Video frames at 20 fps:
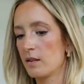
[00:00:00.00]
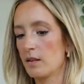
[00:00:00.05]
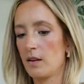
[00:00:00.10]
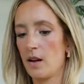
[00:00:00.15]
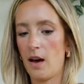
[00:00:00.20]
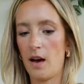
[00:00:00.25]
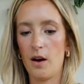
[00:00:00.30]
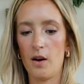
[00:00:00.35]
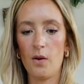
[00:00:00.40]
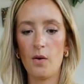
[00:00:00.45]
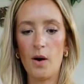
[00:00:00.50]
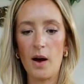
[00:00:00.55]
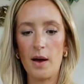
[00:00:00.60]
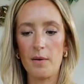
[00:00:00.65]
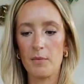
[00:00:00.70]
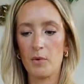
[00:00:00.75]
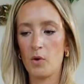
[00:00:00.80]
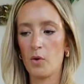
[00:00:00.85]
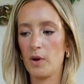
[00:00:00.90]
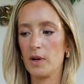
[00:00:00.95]
Now
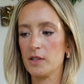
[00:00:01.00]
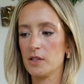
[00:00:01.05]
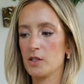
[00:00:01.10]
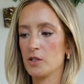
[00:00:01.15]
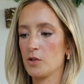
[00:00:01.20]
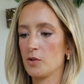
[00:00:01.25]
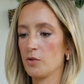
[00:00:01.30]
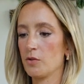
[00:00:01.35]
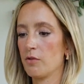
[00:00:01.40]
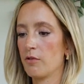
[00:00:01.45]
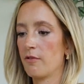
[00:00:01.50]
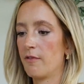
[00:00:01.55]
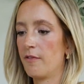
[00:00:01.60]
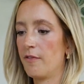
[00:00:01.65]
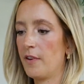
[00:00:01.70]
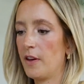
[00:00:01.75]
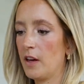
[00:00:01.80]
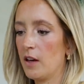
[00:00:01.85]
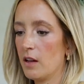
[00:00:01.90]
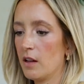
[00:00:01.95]
I'm going to
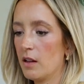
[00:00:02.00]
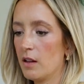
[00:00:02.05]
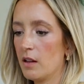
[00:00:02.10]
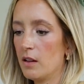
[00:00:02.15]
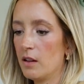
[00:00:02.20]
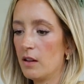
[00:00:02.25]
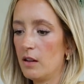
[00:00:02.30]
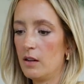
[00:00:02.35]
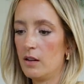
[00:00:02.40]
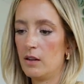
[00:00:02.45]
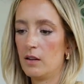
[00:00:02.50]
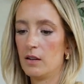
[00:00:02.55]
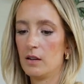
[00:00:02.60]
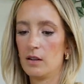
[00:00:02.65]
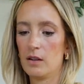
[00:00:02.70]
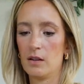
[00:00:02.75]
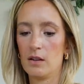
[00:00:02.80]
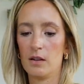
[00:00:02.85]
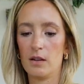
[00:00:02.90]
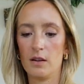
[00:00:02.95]
fill
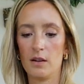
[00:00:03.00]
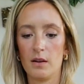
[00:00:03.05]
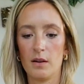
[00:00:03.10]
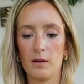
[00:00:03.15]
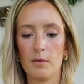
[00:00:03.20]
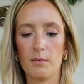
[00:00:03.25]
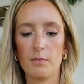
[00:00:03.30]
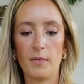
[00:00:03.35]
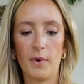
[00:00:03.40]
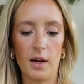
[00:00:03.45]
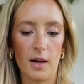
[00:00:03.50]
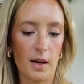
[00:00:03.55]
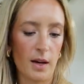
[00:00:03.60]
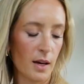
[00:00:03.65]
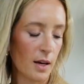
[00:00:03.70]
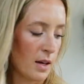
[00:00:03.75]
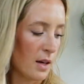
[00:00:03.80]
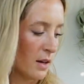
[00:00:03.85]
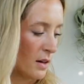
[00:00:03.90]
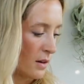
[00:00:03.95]

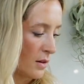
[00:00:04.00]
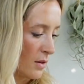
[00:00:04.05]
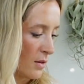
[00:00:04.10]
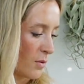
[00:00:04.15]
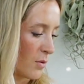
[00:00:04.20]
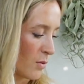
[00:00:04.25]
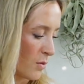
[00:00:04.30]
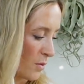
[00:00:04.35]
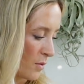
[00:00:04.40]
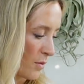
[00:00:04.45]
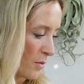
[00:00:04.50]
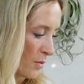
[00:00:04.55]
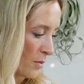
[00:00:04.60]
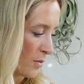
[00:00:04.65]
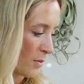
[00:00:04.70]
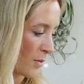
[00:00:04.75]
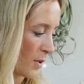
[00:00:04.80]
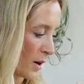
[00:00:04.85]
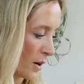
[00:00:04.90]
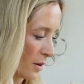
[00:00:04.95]
my
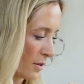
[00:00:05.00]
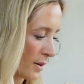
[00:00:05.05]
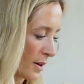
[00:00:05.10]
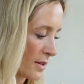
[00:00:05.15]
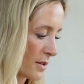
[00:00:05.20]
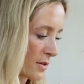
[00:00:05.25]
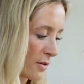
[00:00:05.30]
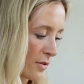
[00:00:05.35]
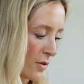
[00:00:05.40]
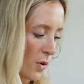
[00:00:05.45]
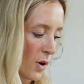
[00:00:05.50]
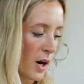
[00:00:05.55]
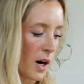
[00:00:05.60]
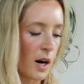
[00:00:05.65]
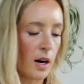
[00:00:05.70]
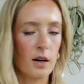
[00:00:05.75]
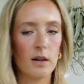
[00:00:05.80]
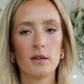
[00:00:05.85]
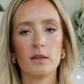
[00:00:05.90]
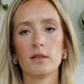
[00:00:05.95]
water
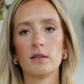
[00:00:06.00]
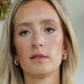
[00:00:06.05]
reservoir